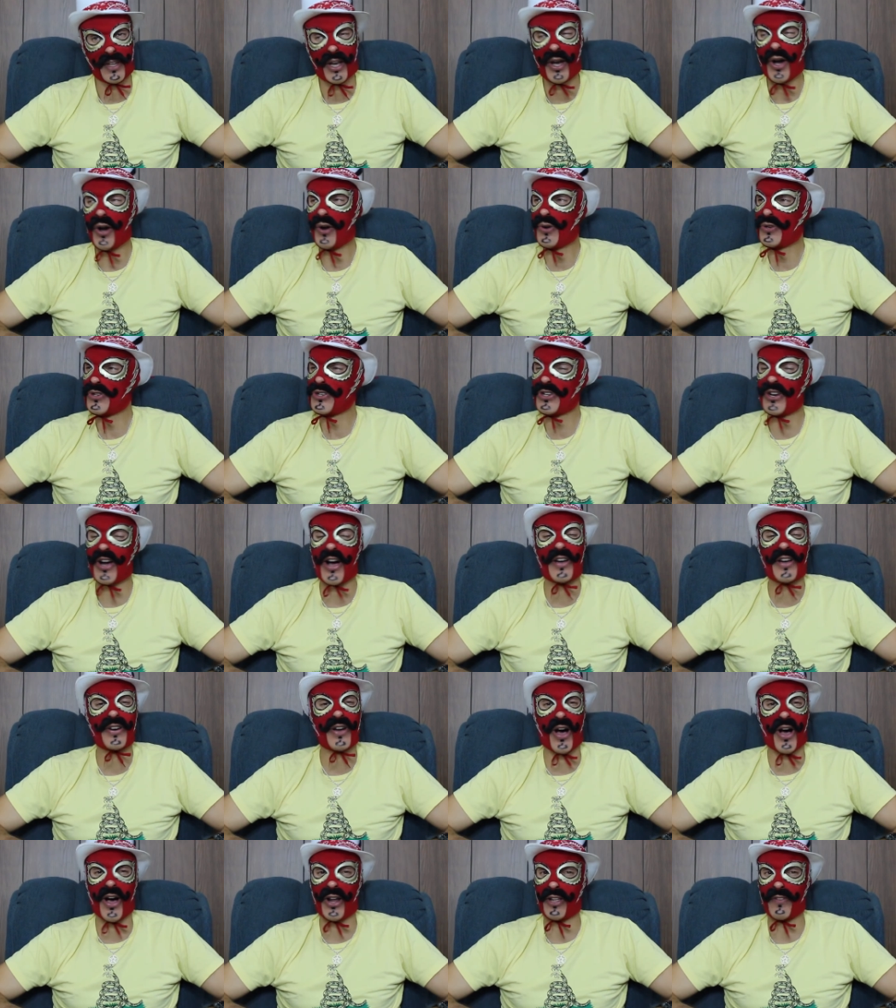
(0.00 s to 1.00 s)
Oh,
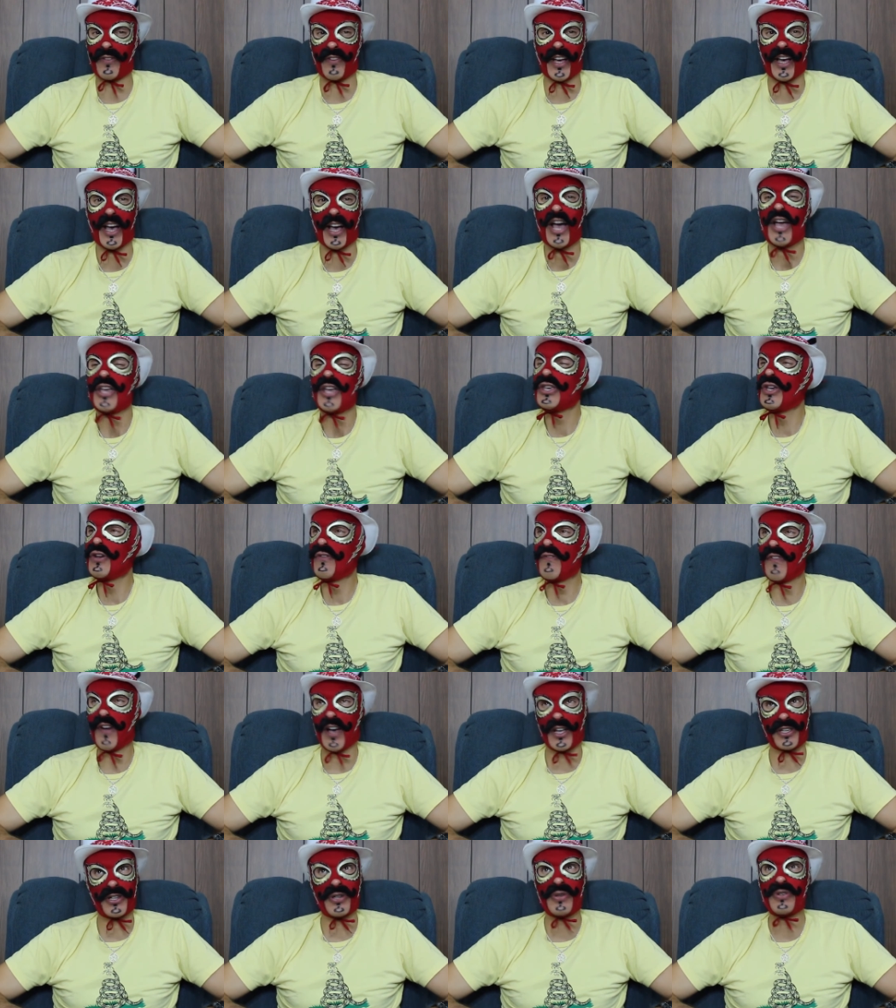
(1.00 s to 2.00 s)
John Oliver, you
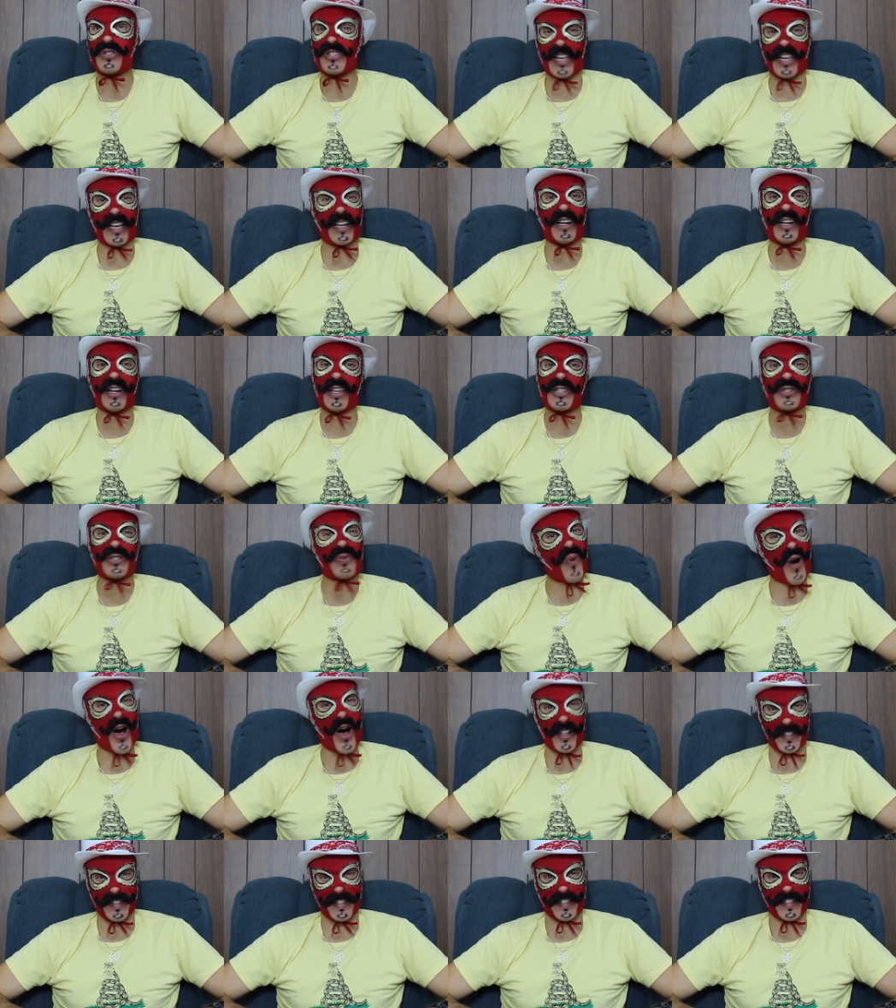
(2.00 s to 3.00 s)
virtue-signaling
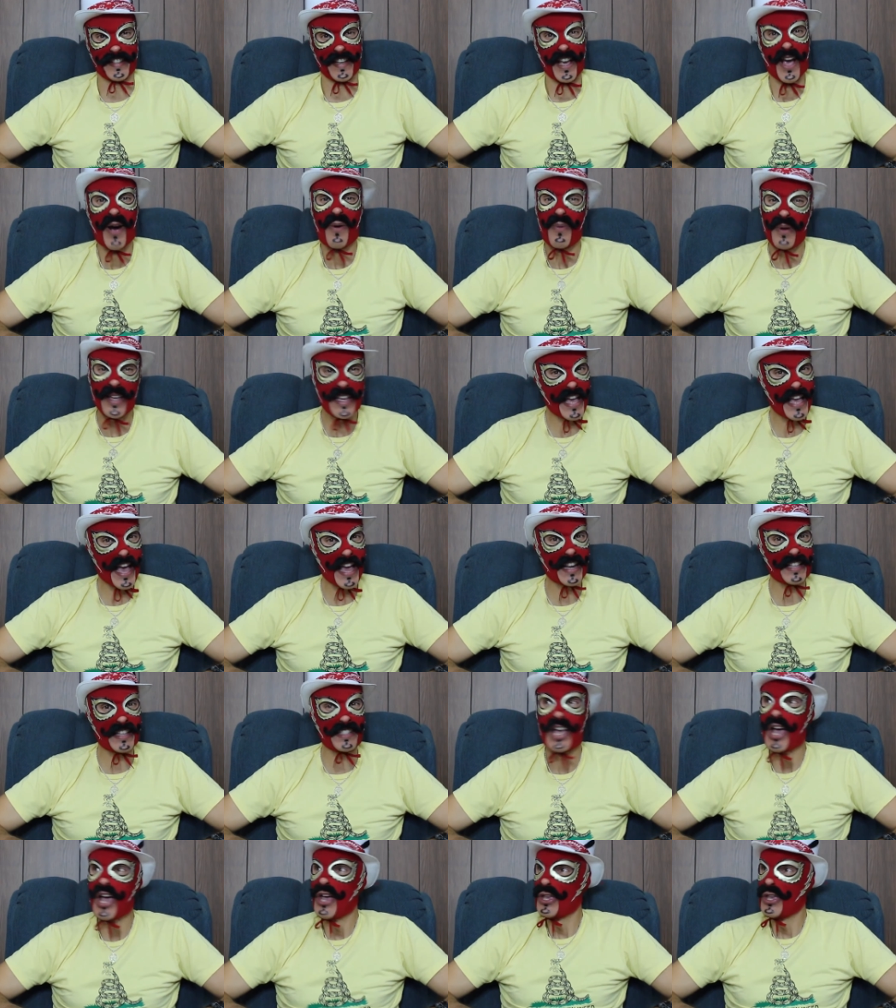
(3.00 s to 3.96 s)
twat. We get it,